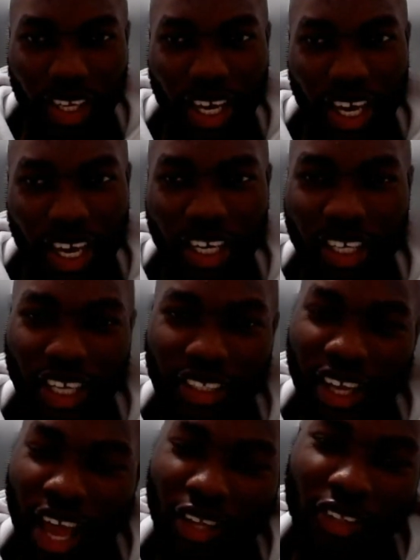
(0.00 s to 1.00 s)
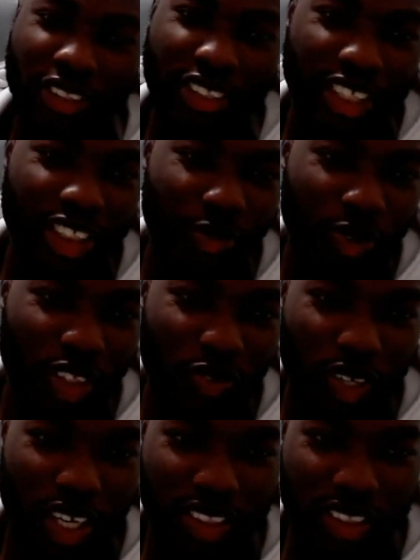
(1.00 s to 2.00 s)
again, I noticed that these models
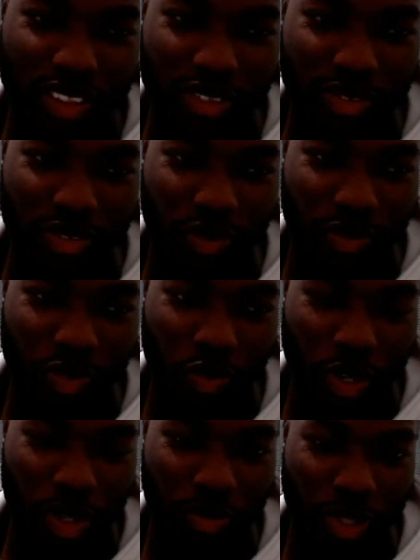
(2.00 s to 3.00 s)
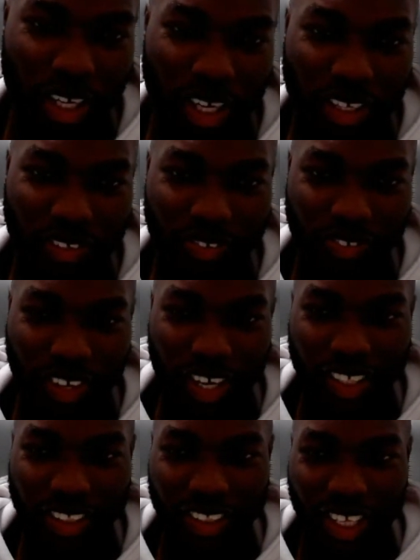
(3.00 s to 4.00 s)
were getting way bigger,
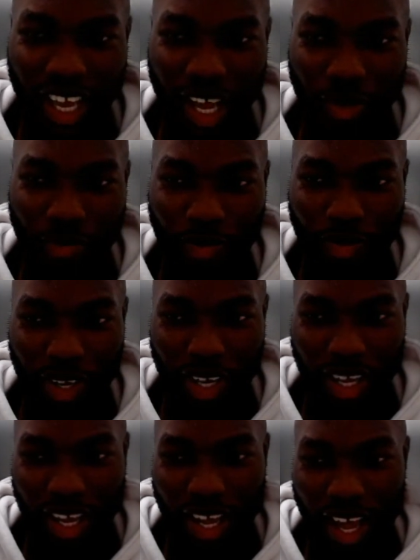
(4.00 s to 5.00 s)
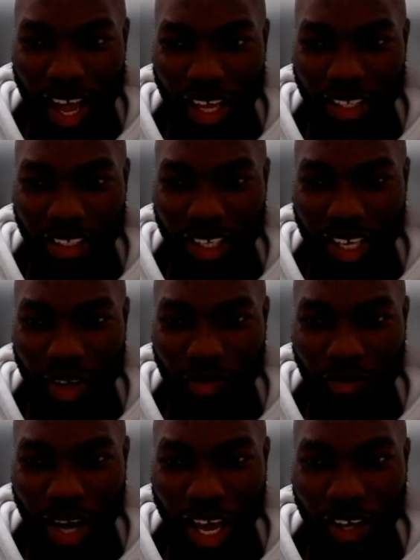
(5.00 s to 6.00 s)
right? And
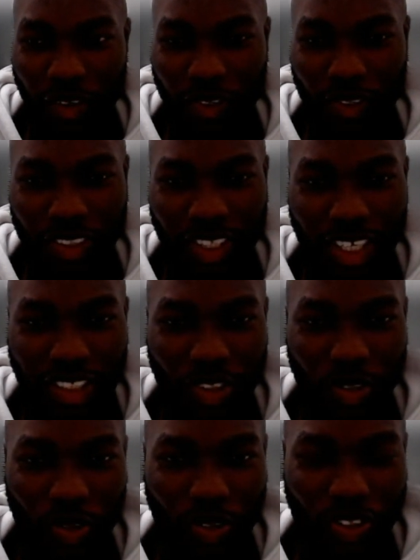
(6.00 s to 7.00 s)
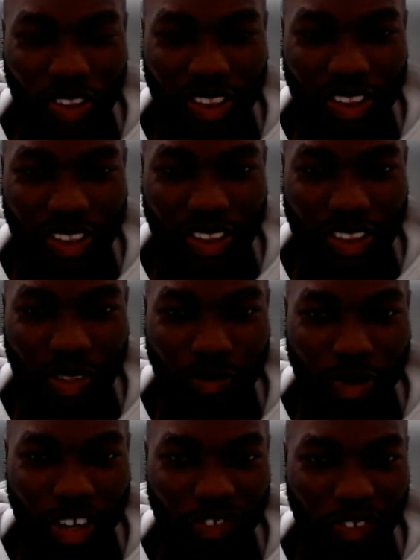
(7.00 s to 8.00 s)
I also started to just dip
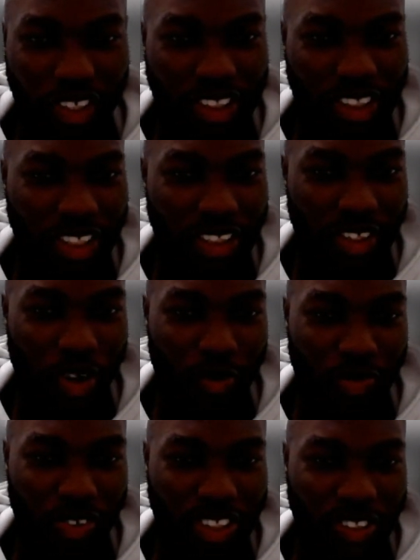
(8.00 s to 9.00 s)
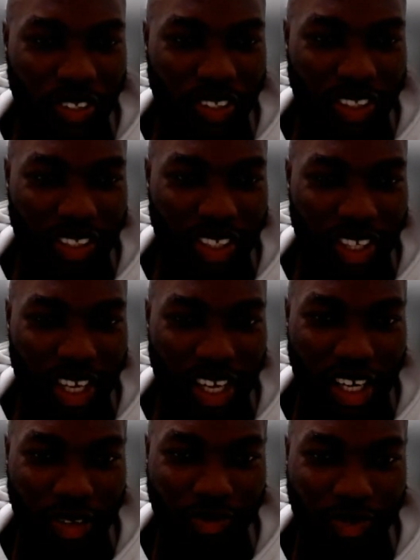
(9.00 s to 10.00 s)
my feet in compression
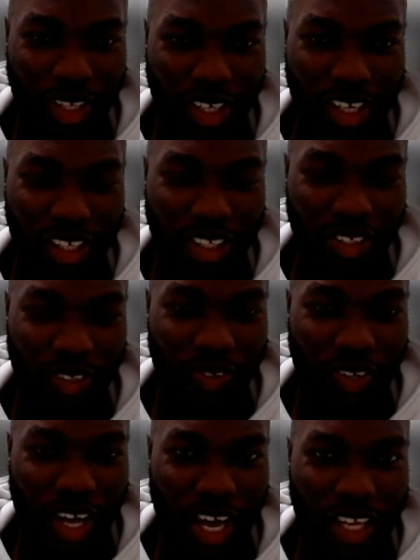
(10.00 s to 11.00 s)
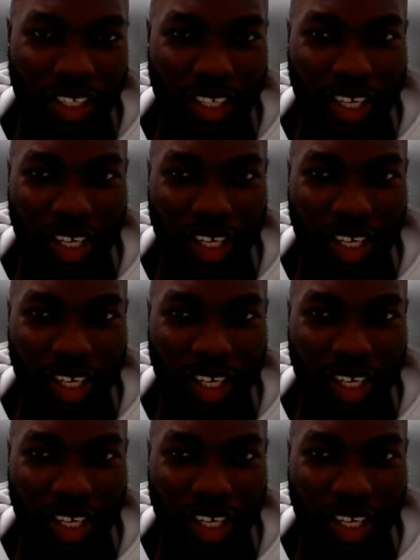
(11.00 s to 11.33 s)
a little. And